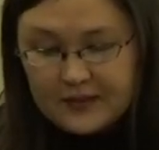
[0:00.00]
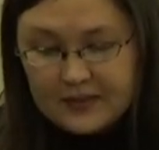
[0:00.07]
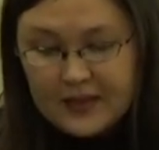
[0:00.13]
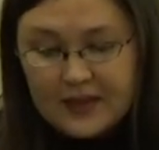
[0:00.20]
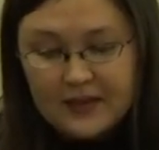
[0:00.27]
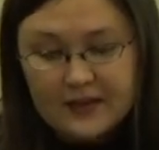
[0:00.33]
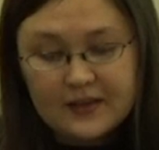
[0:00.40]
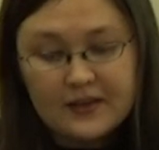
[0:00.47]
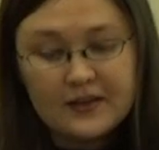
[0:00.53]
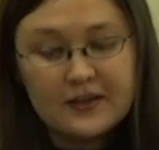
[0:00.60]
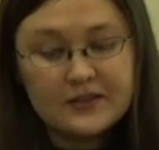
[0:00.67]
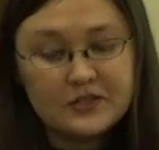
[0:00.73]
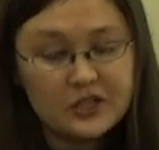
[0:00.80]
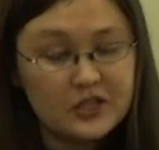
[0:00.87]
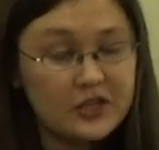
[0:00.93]
they
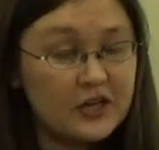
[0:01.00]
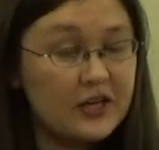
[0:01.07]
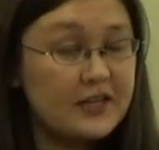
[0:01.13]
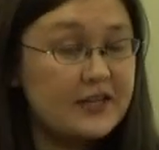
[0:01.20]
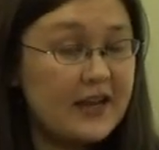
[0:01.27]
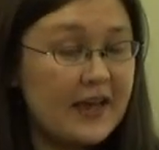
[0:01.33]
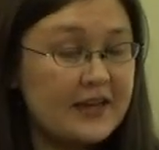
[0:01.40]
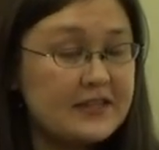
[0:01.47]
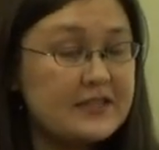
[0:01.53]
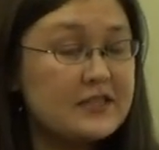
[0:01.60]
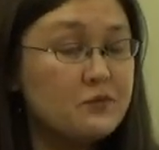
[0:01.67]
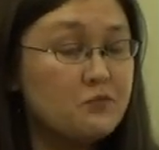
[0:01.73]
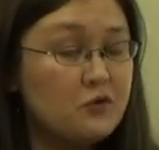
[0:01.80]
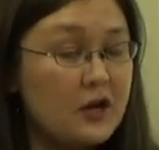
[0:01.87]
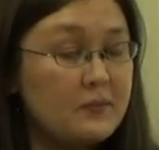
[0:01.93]
connect
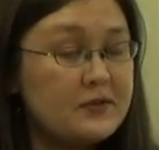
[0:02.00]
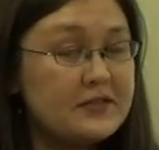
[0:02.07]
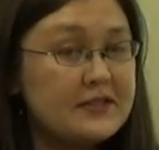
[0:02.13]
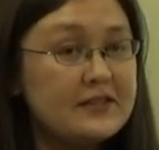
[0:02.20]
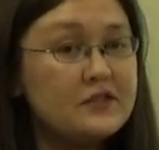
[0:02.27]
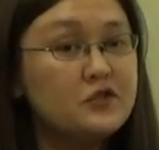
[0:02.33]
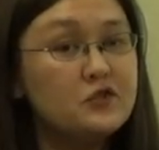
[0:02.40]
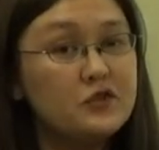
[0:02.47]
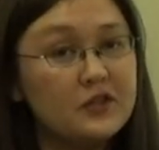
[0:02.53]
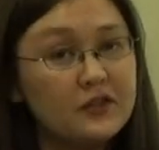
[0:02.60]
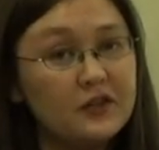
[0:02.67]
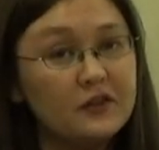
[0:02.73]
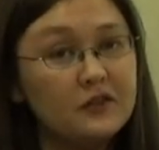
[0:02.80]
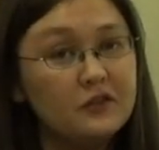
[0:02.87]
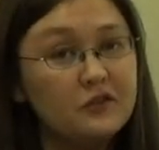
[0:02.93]
the premises to the
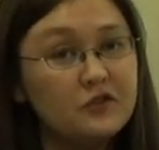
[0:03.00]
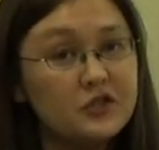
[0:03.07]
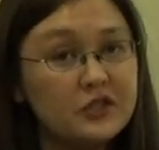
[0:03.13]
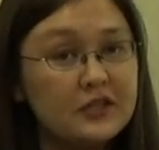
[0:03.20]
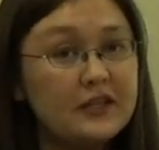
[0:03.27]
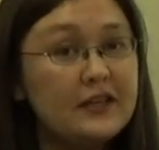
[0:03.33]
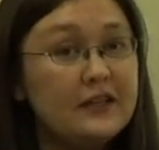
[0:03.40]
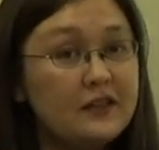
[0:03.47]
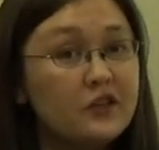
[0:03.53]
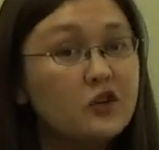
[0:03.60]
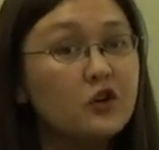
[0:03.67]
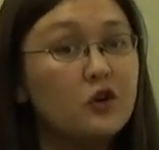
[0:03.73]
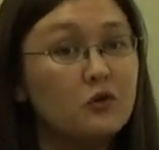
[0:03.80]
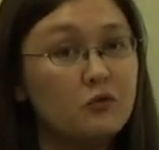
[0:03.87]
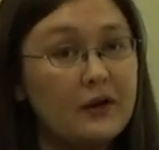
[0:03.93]
conclusion in the
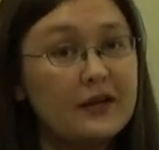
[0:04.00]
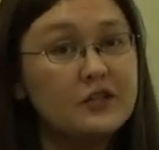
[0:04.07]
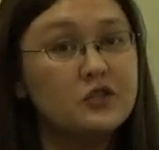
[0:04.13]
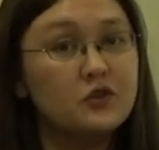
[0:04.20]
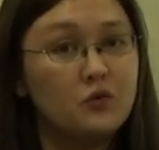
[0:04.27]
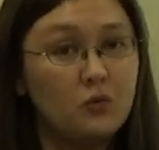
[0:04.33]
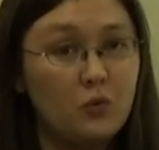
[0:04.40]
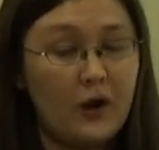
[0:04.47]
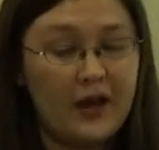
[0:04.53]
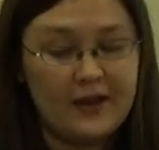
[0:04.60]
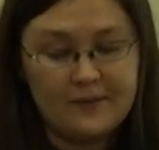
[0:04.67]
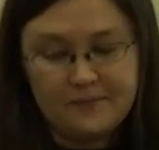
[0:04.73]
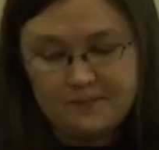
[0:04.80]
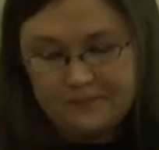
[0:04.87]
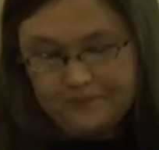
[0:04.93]
correct
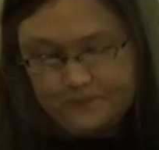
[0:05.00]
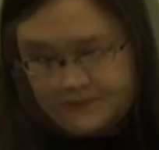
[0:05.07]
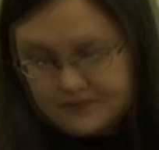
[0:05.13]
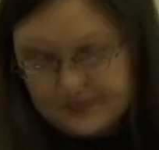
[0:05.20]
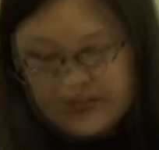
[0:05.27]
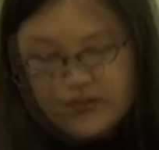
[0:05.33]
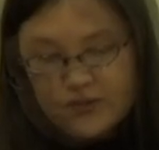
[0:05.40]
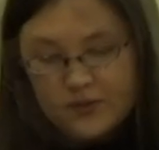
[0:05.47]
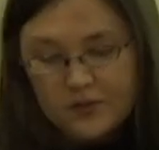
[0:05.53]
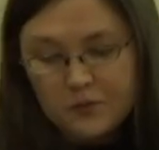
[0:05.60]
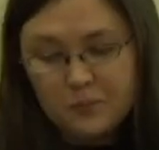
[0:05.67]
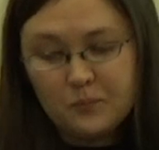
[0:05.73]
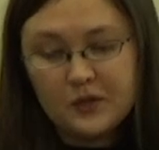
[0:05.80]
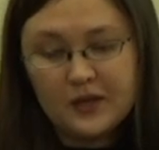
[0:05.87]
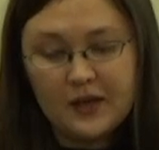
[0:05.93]
way.
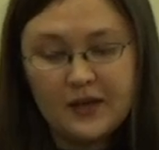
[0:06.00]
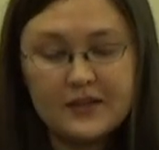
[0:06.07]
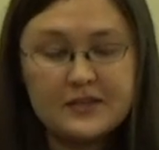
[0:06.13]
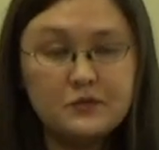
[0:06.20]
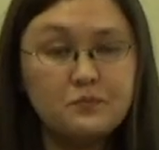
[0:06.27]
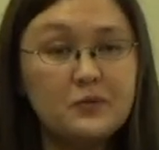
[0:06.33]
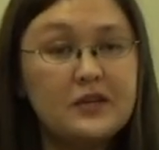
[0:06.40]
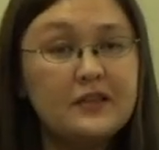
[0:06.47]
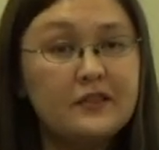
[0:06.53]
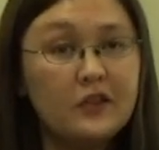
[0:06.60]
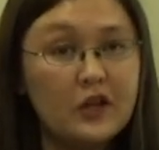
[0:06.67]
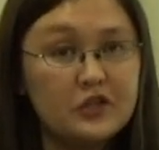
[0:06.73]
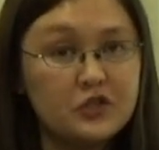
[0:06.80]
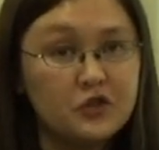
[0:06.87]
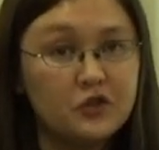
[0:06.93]
Because being
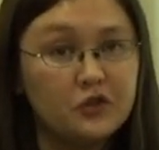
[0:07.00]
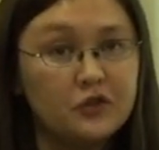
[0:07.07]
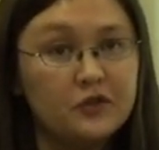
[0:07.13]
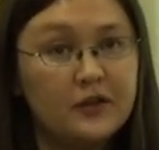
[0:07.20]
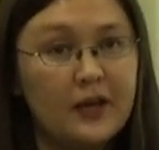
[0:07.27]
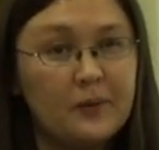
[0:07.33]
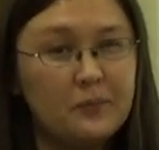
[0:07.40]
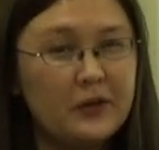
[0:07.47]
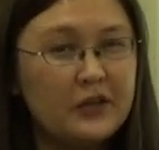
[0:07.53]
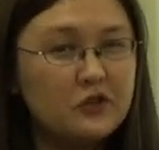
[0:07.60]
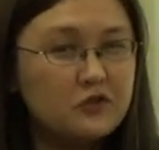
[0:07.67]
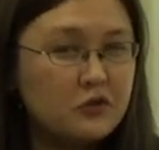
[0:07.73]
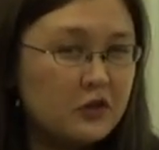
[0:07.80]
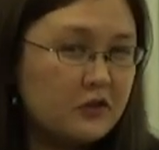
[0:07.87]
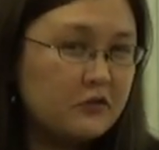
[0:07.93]
logical and
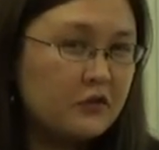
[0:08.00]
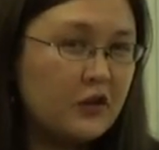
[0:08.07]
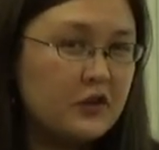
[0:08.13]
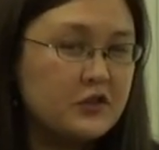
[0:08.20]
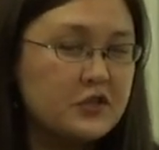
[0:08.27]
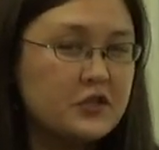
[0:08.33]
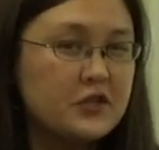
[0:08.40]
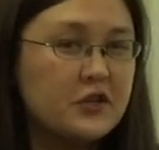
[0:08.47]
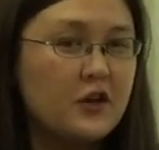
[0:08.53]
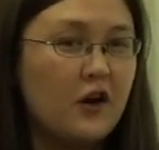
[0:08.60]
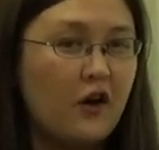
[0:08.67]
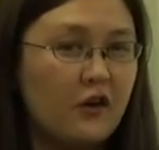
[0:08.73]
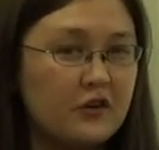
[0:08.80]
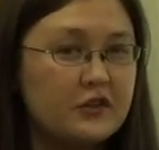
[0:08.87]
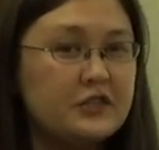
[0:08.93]
being true or false
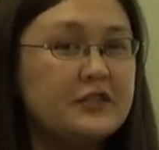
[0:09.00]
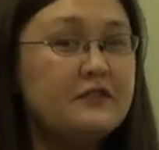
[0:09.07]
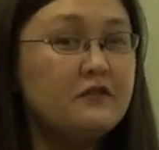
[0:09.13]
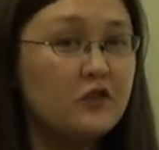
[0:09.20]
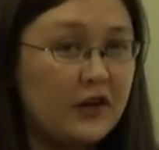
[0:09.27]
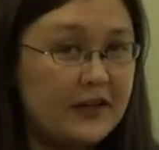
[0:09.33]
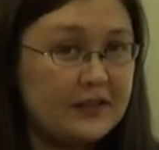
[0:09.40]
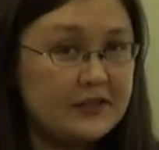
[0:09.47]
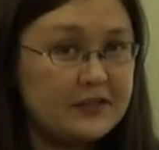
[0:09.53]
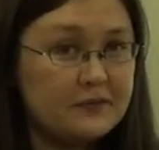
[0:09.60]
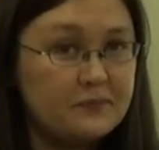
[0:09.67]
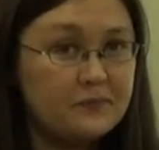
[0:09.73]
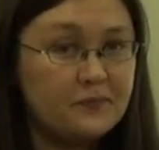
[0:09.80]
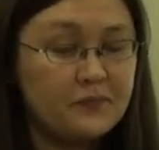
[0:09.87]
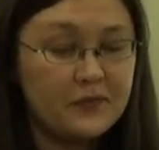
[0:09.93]
are different,